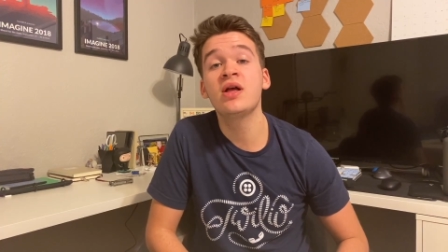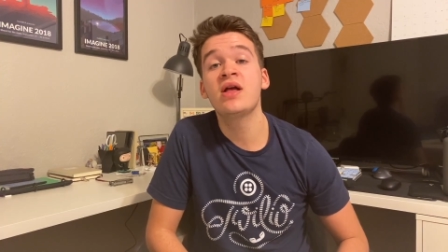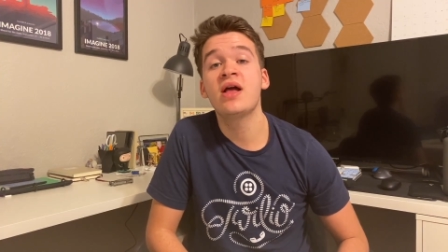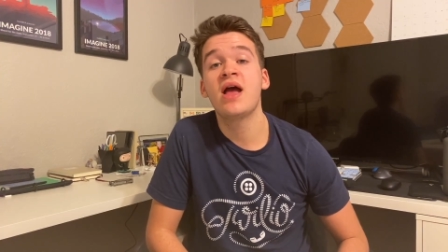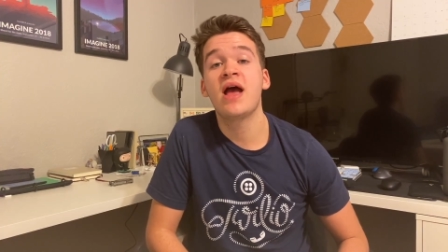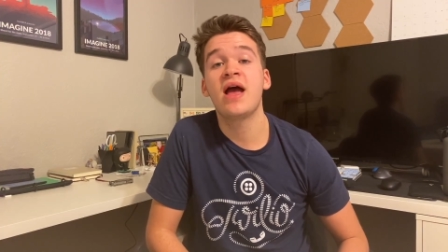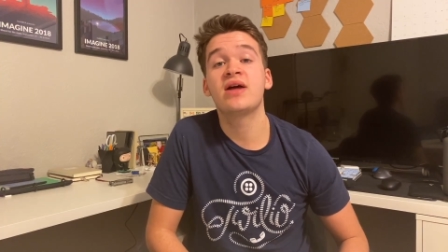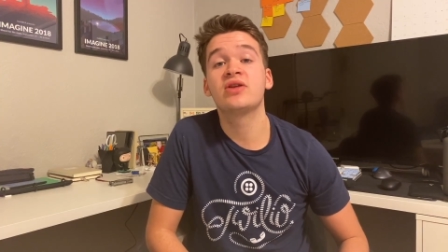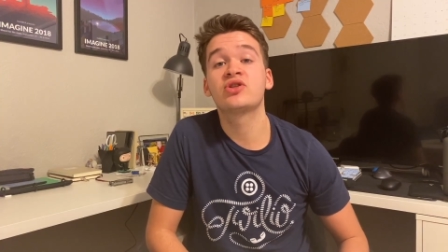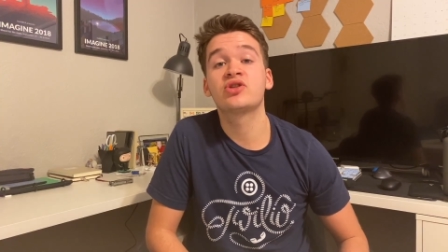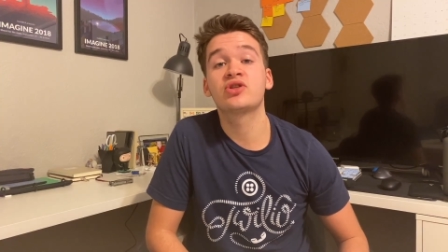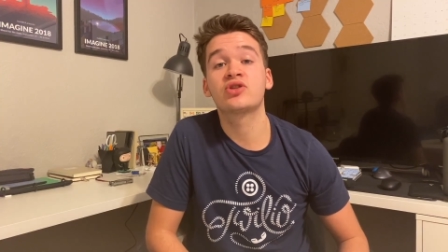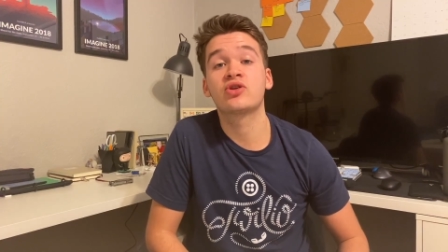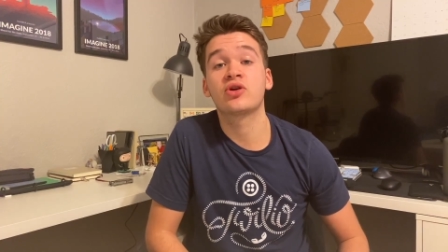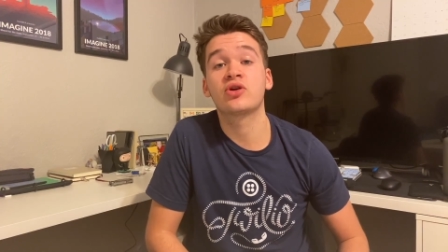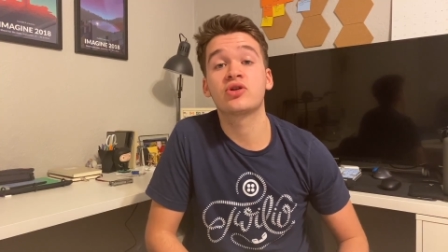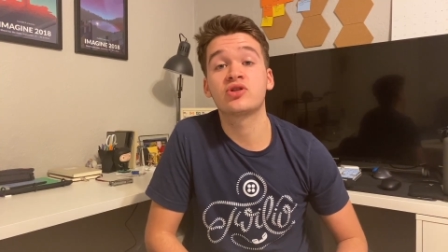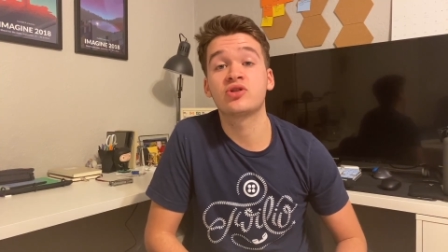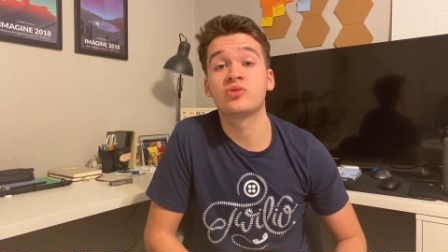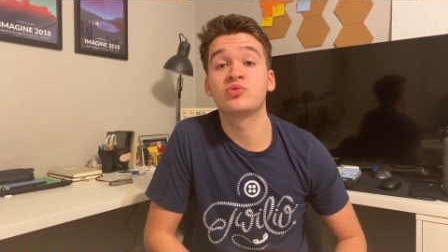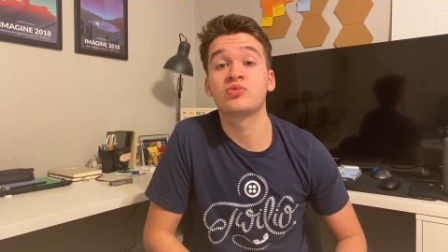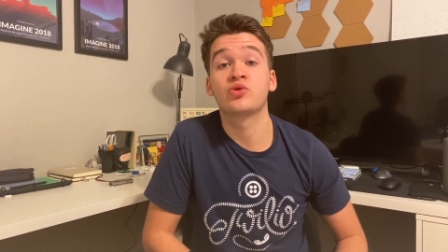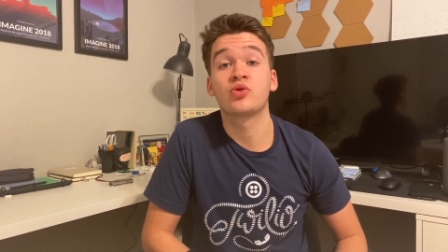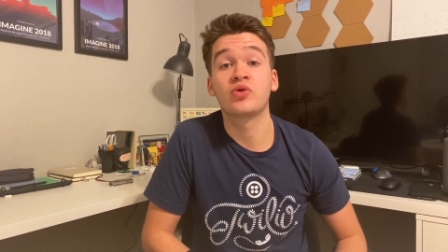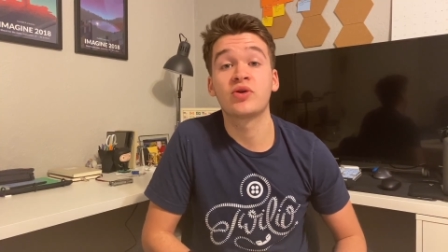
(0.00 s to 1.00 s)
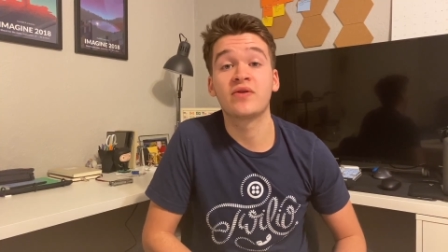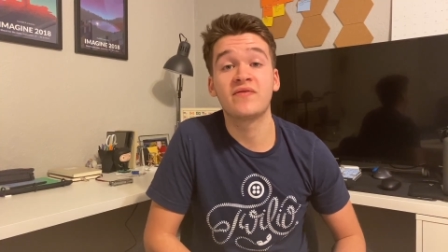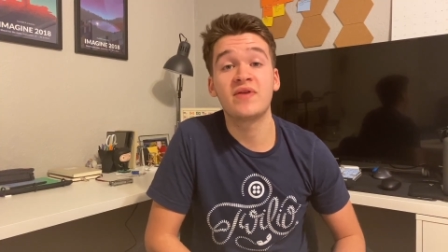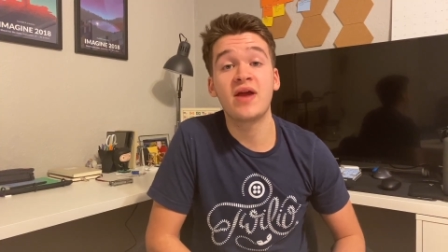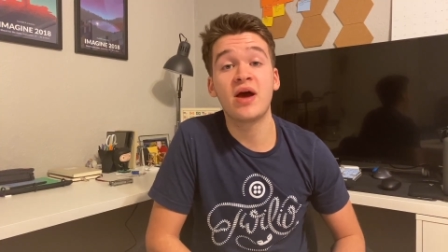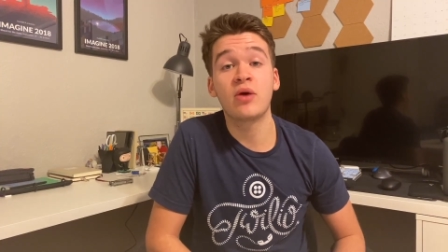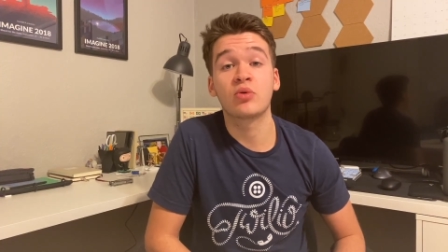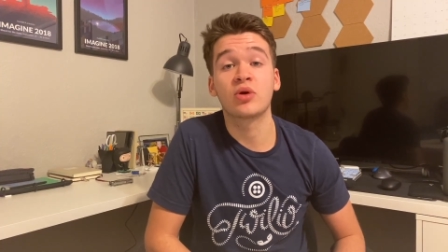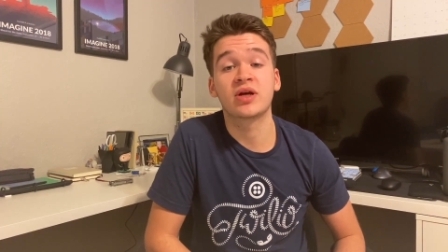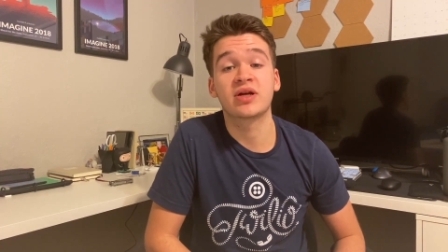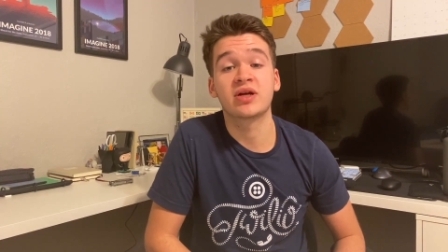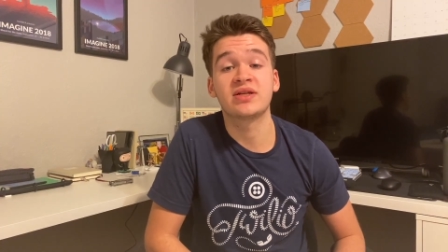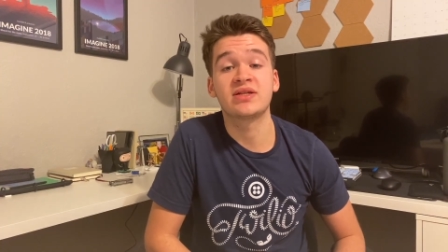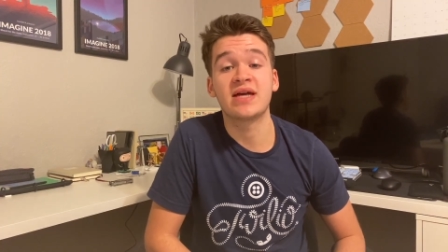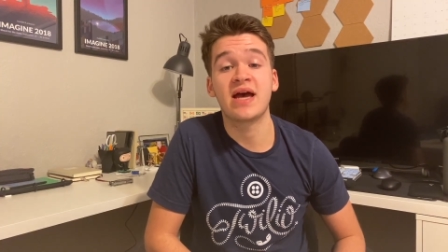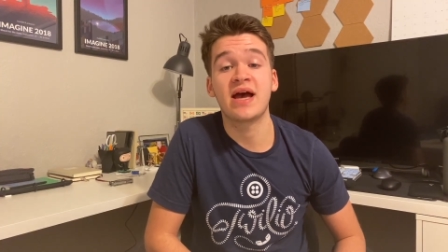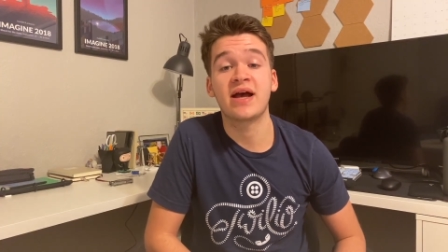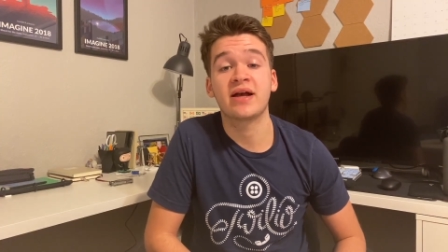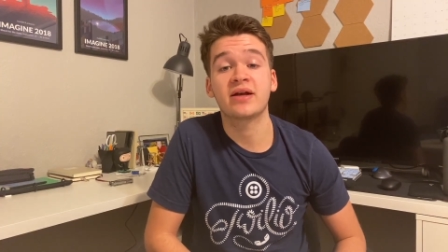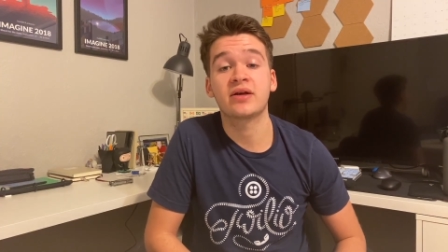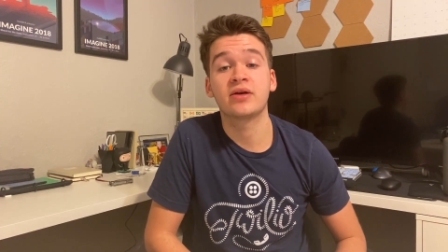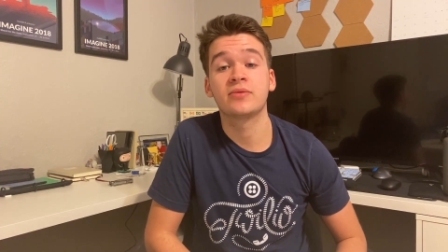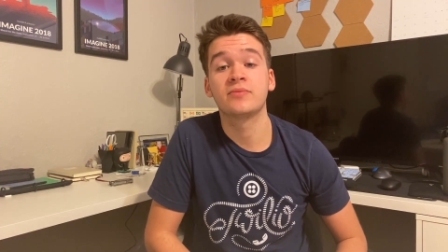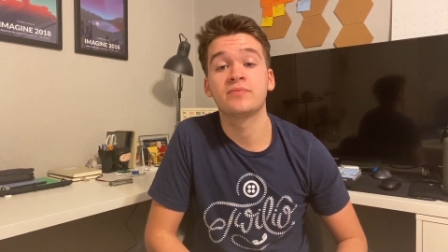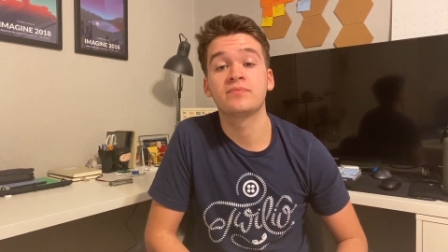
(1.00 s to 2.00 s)
and start some sort of network
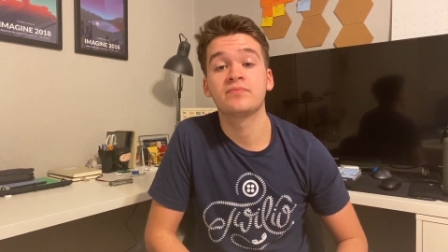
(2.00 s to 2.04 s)
attack.